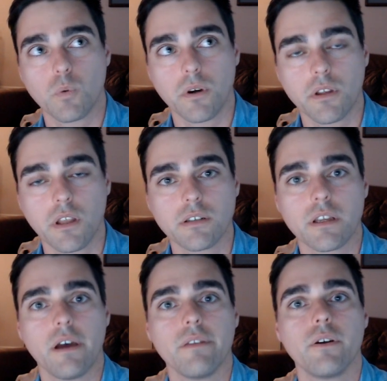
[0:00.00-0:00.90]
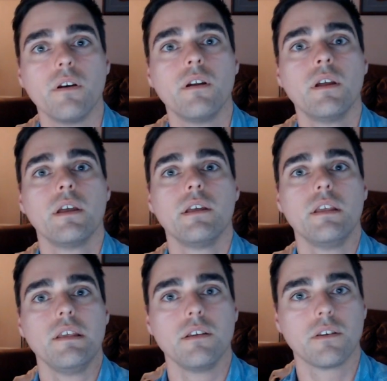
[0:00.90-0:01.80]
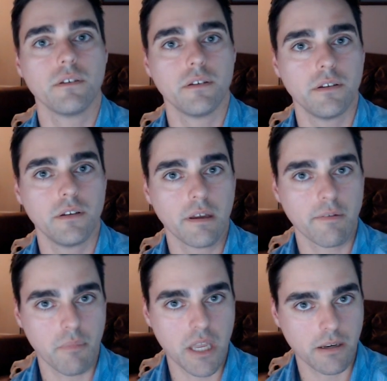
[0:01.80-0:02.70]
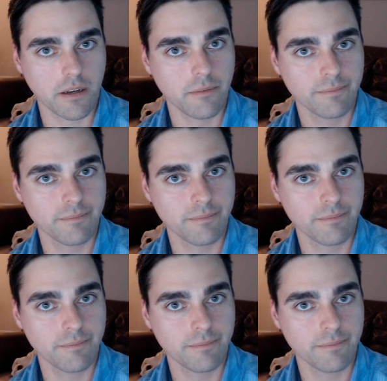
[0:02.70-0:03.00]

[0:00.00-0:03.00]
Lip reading: working together, he could have made it.